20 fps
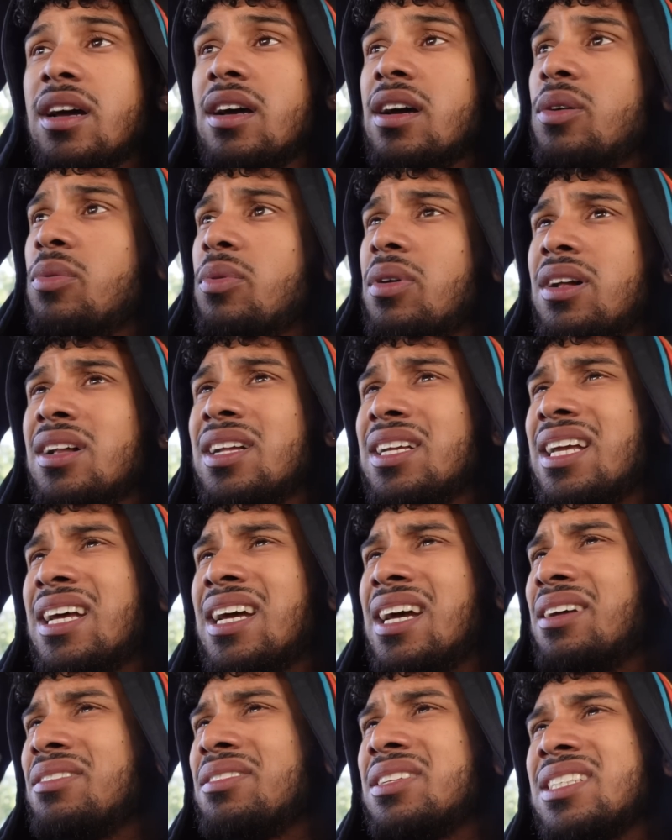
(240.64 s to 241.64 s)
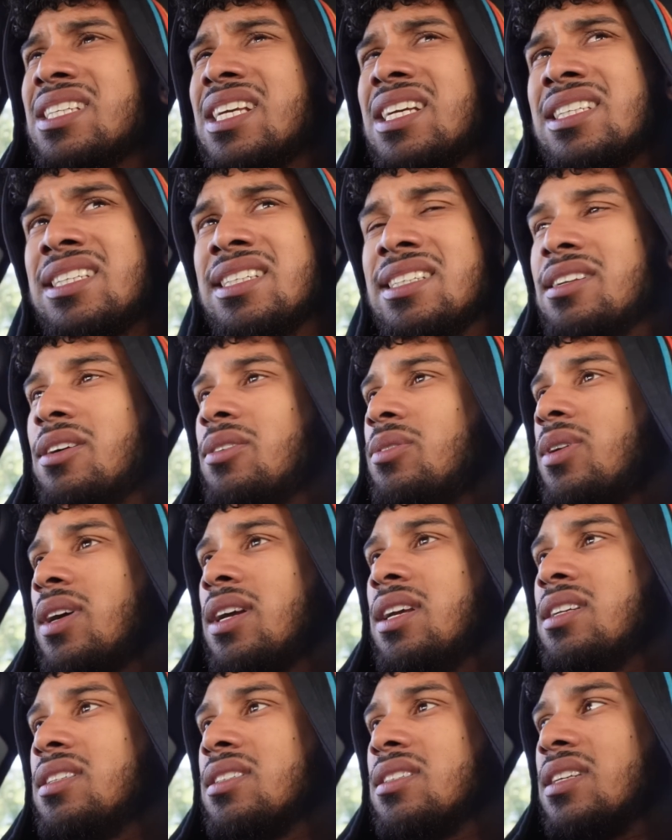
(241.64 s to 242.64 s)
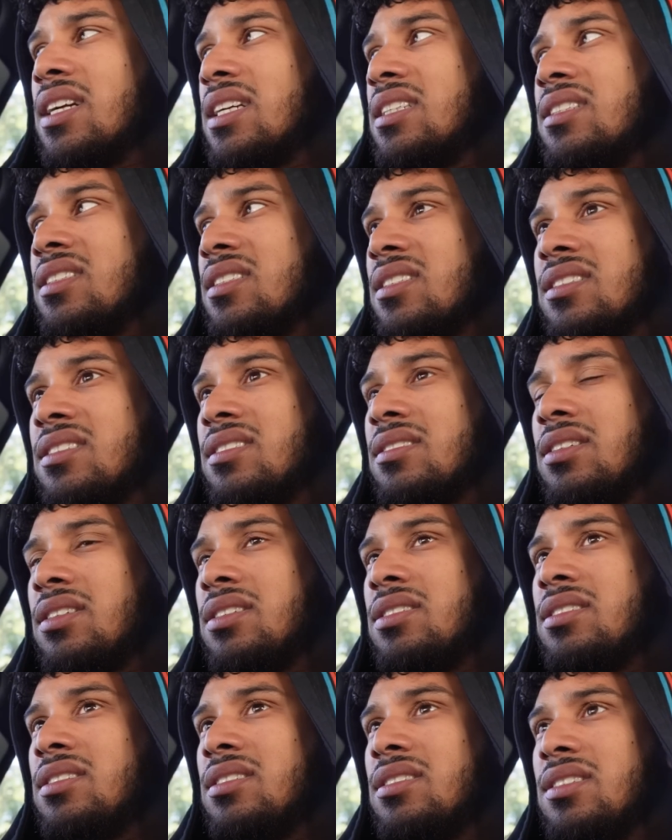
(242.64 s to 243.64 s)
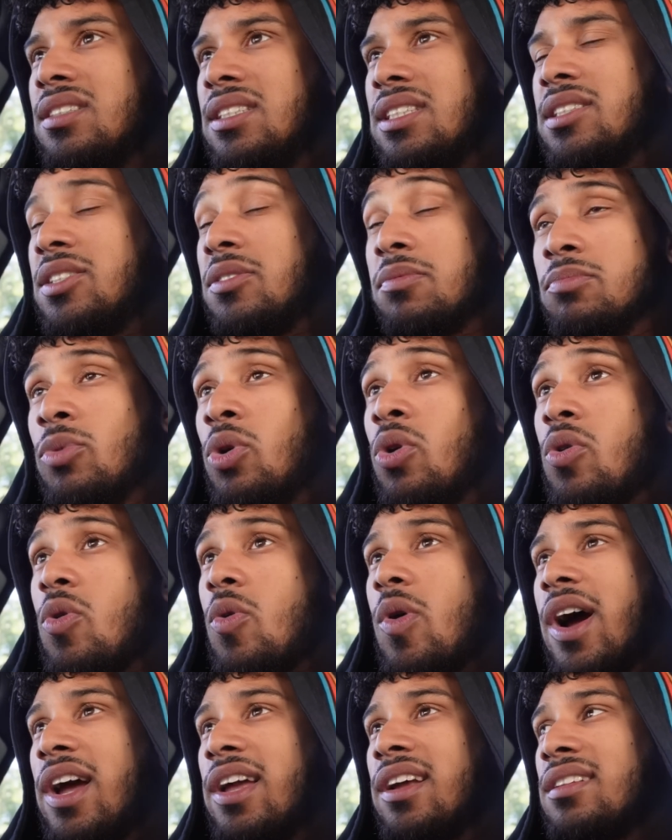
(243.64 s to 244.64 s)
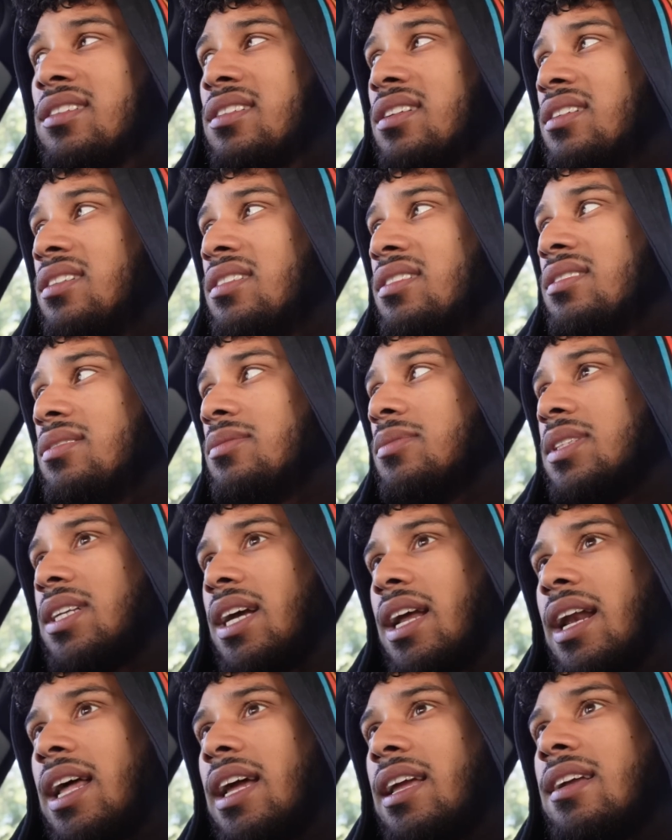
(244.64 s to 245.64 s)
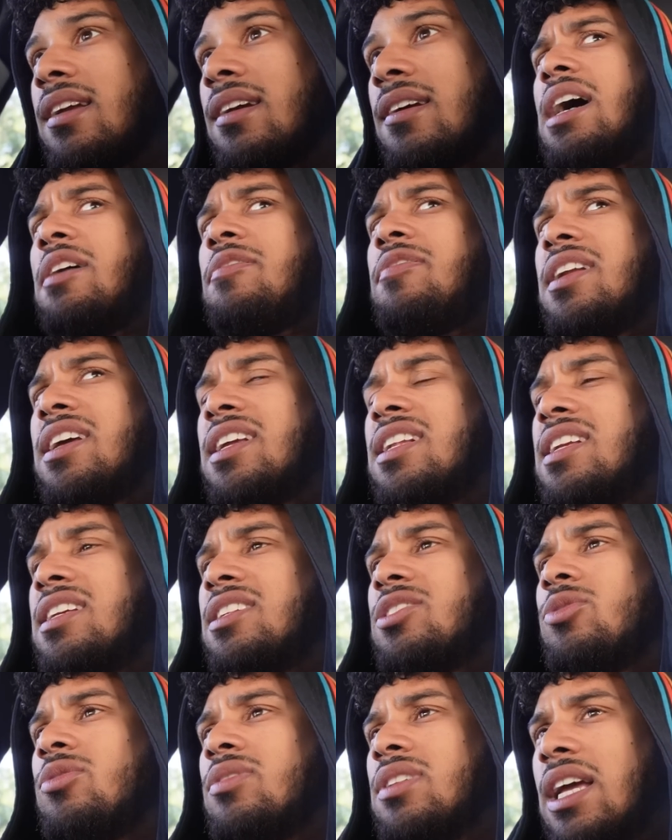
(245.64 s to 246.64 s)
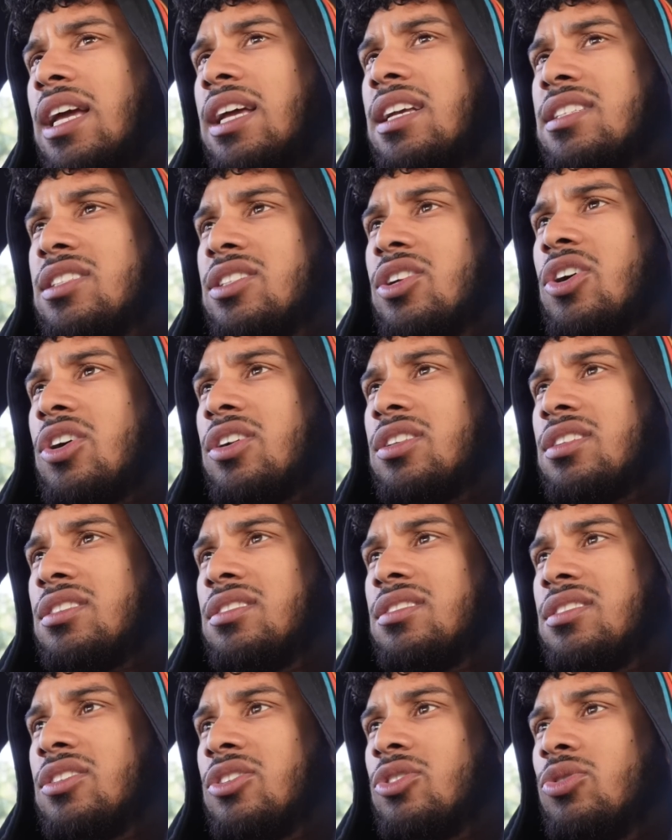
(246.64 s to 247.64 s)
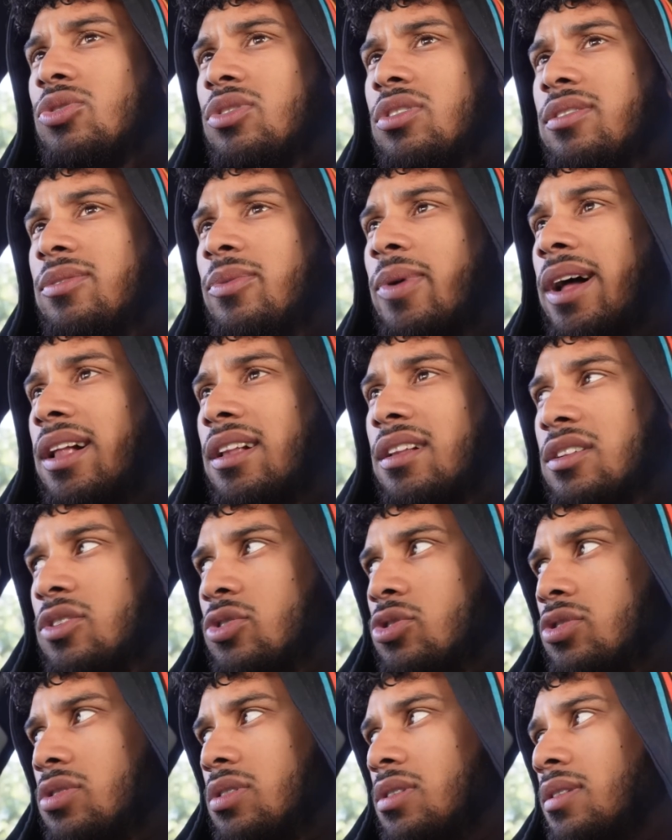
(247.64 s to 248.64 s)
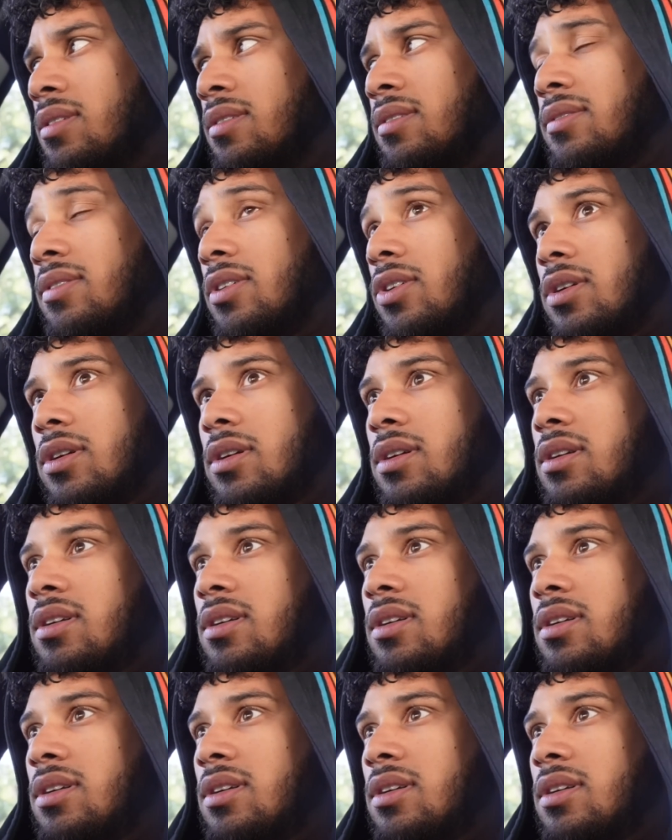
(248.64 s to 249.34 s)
uh, well, yeah, uh, there's actually no reason. I just, it's more quiet, which I like. I feel like it gets your day started good, well, good, fuck.